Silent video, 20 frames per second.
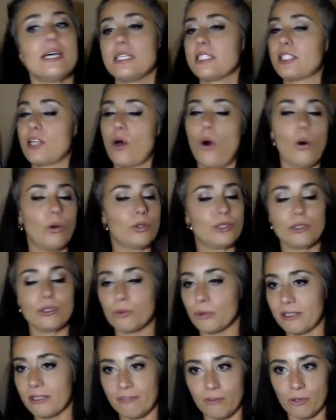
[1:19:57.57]
It's a whole new
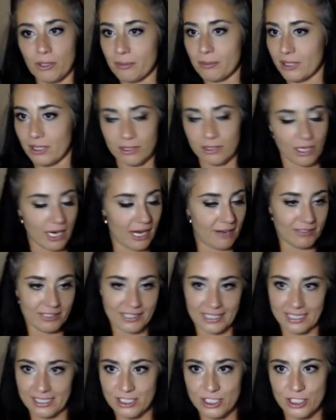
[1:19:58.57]
reformula.
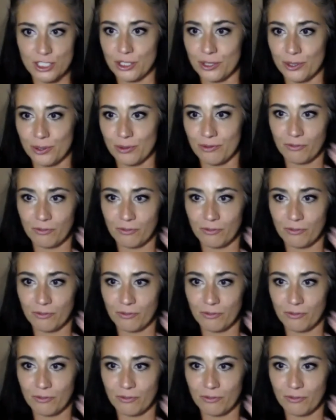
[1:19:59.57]
Everything's new.